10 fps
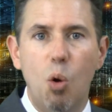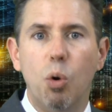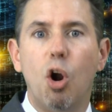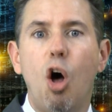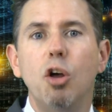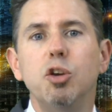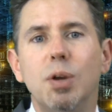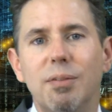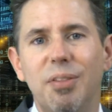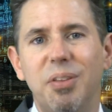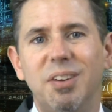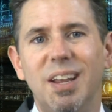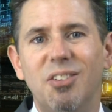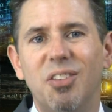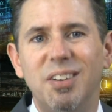where all you give it the,
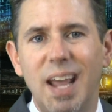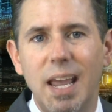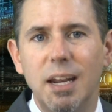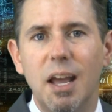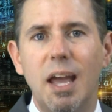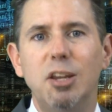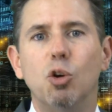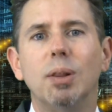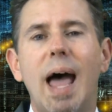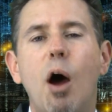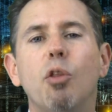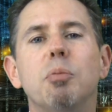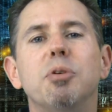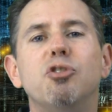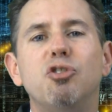is the data and you allow the
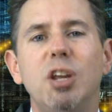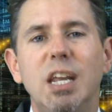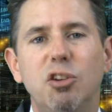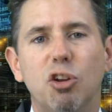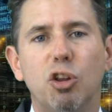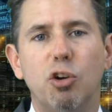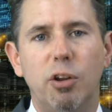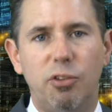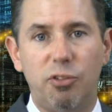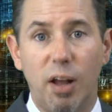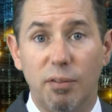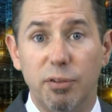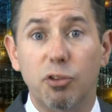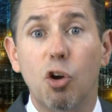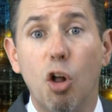machine to learn itself.
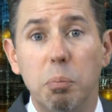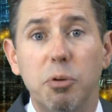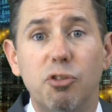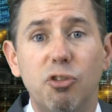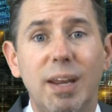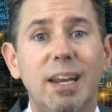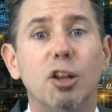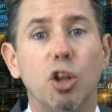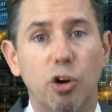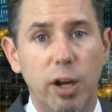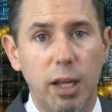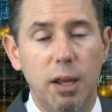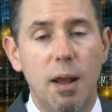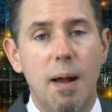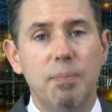It's called machine learning.
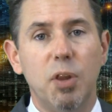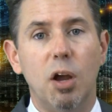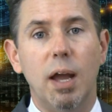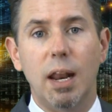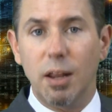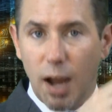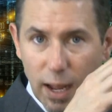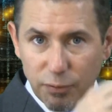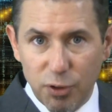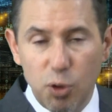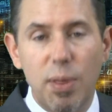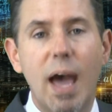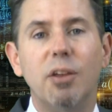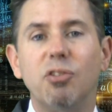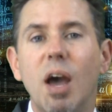Uh, and it, I view
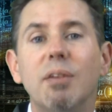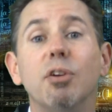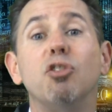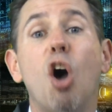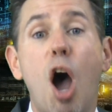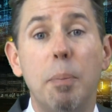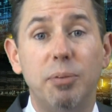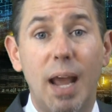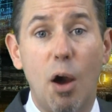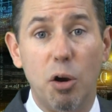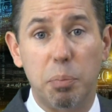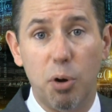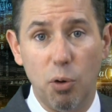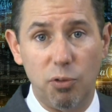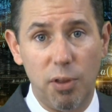that as kind of a top down
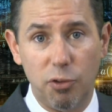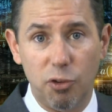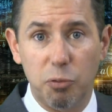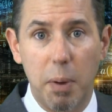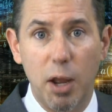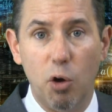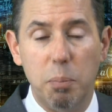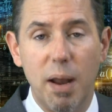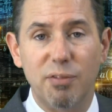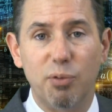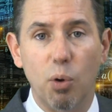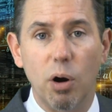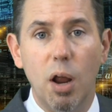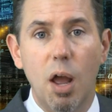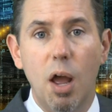approach. That's just my own metaphor.